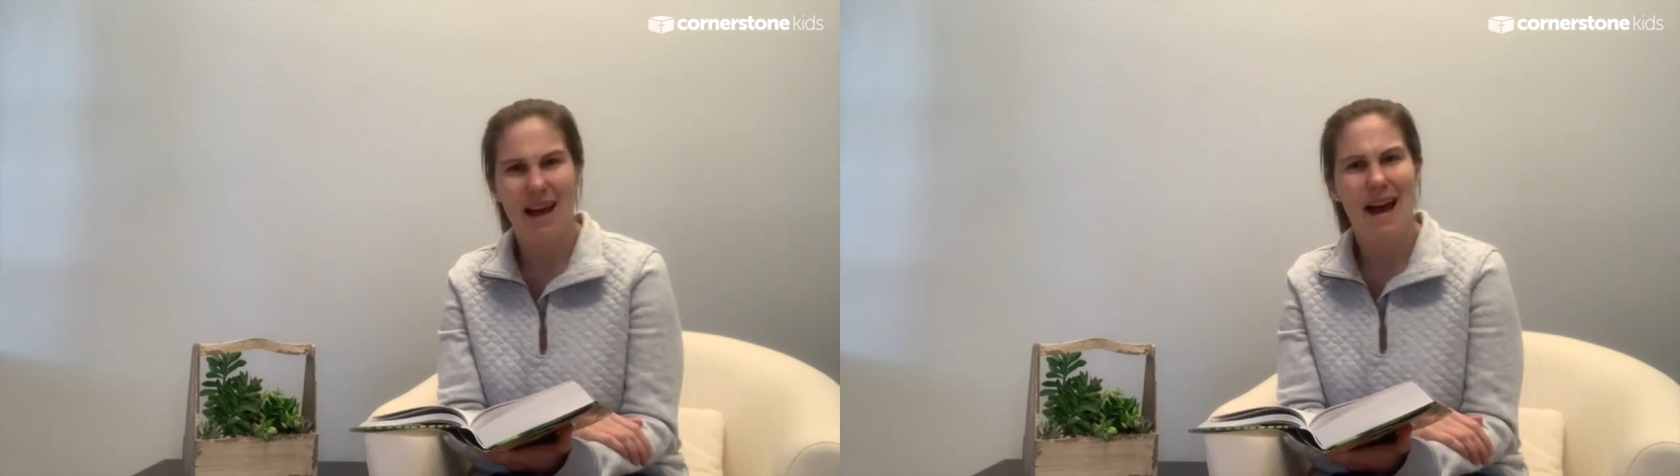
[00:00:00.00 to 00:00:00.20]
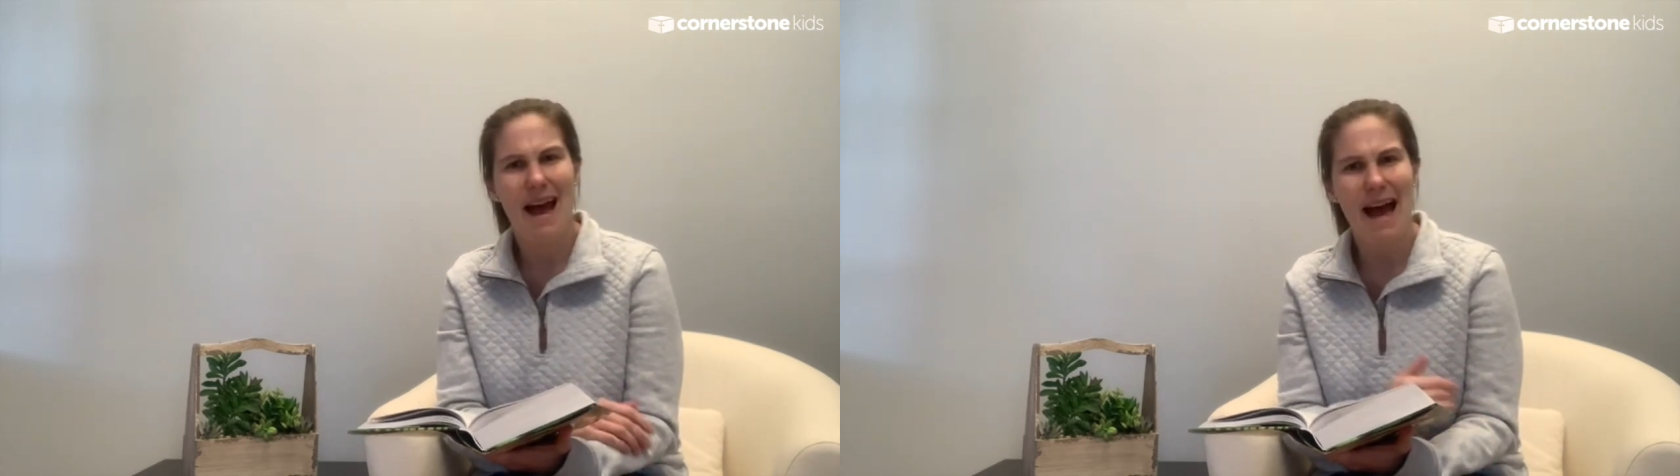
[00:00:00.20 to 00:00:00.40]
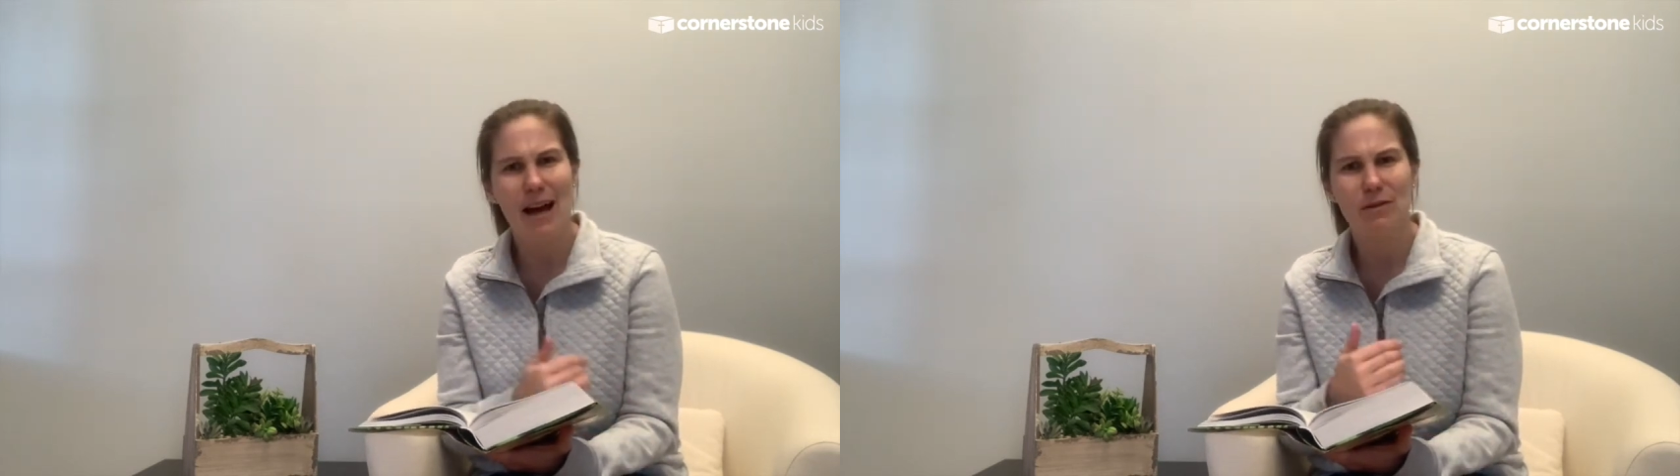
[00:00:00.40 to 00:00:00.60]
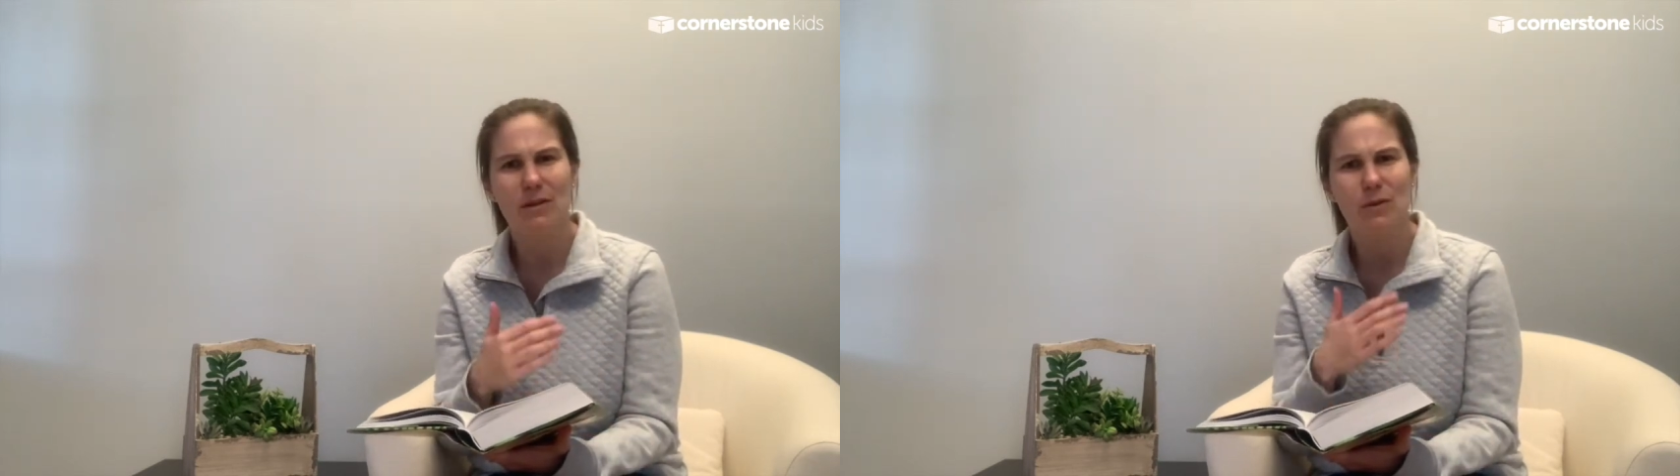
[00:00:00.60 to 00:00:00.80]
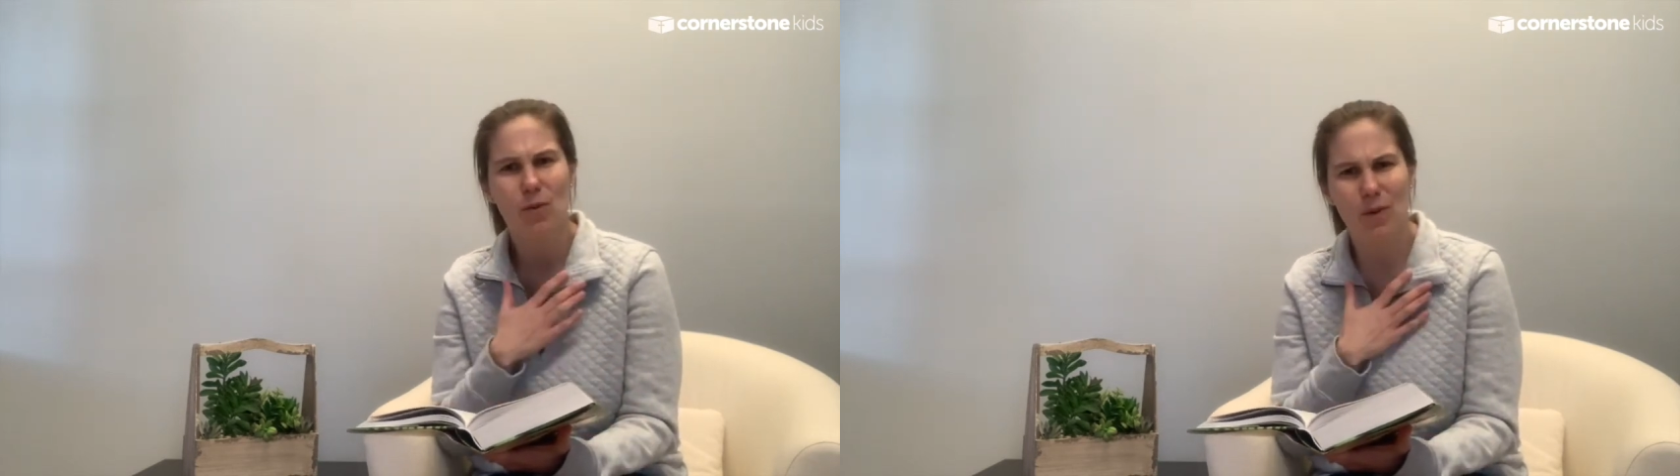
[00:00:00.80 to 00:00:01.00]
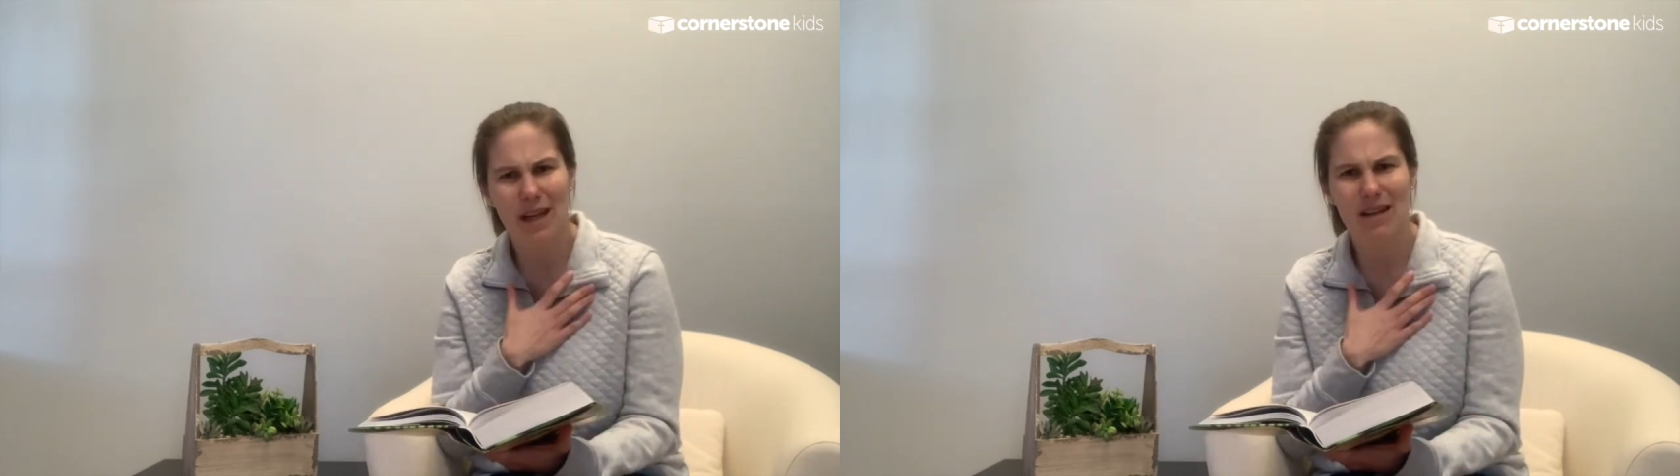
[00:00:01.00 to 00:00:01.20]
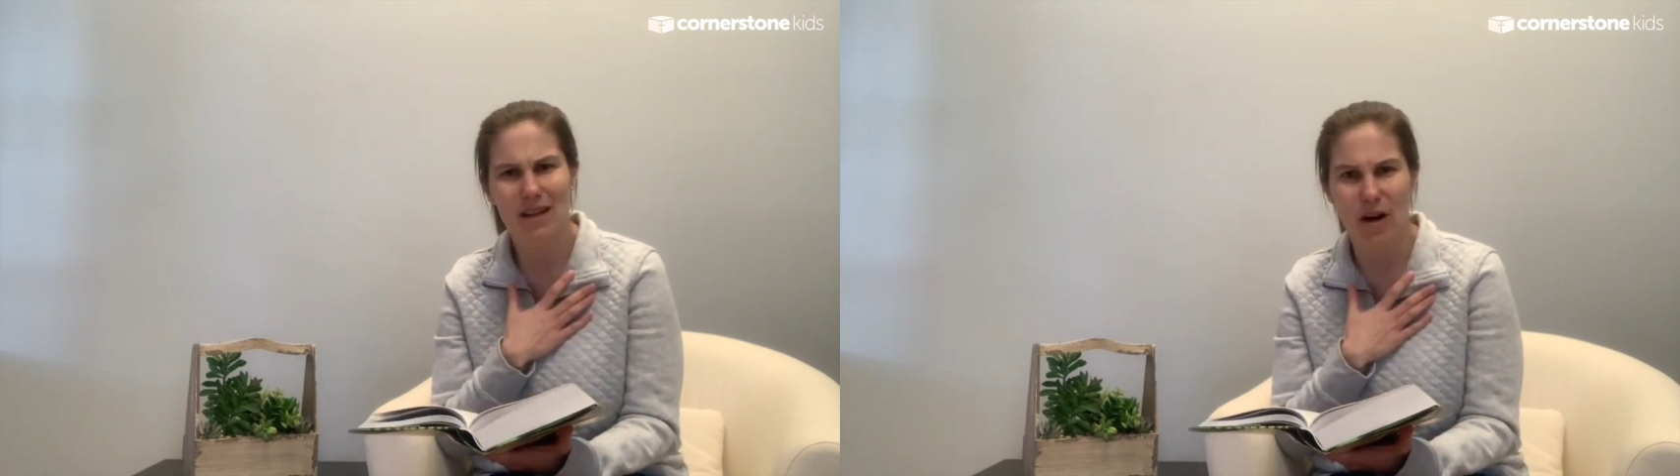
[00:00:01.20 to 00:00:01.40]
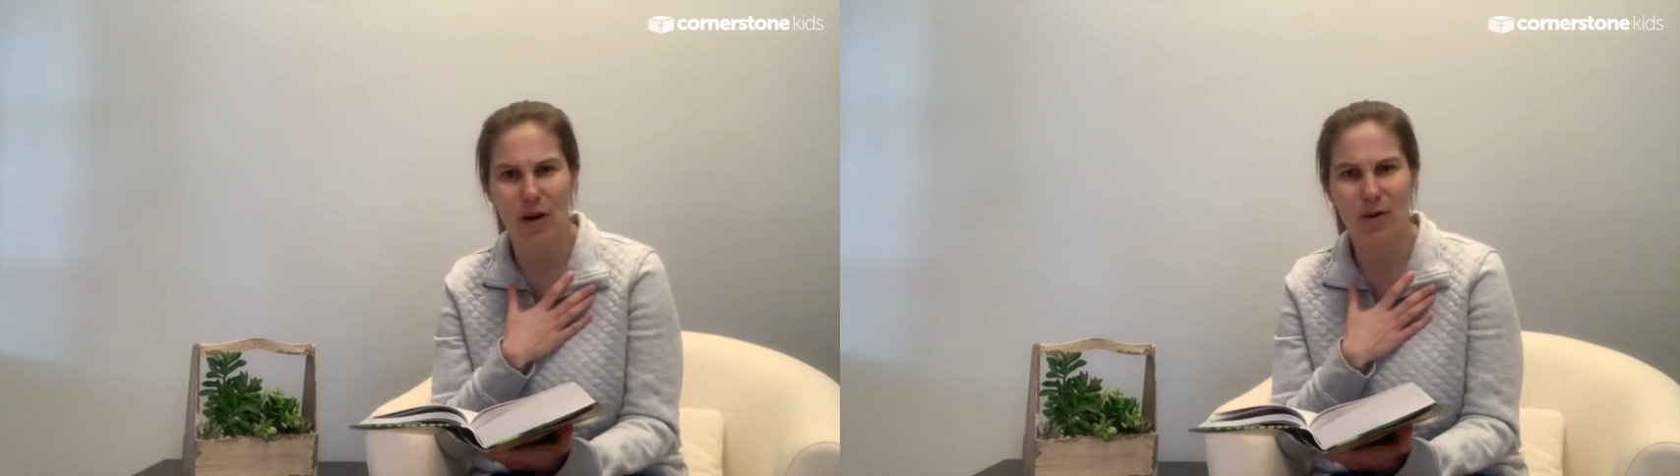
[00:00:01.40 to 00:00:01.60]
how do we
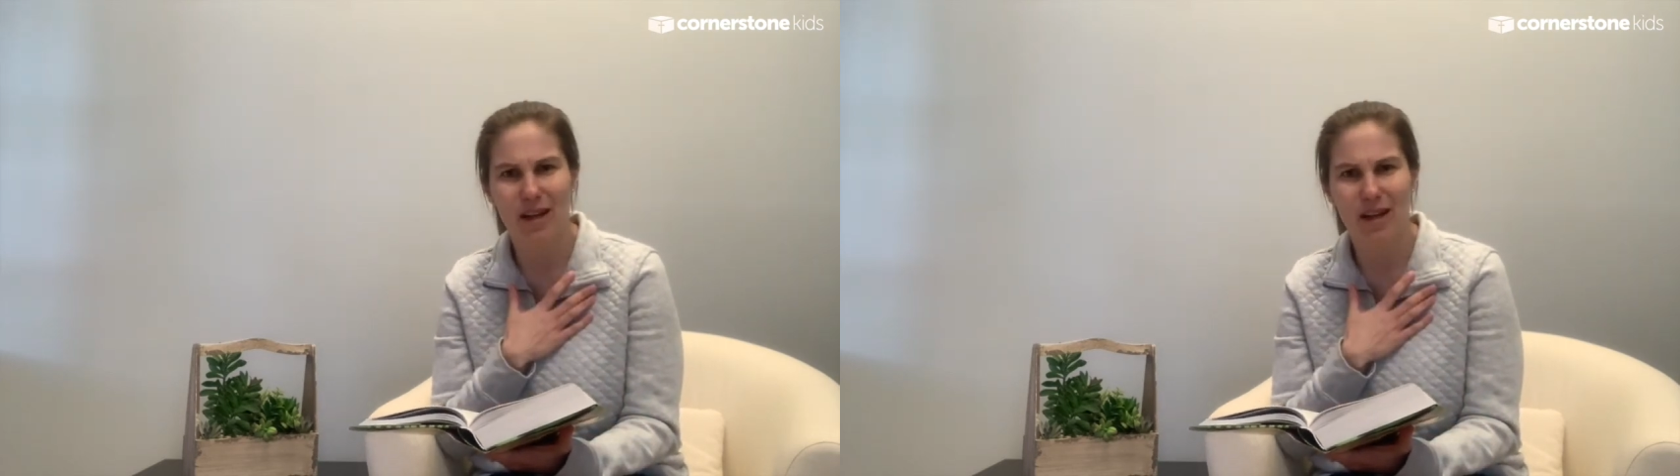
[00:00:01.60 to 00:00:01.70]
know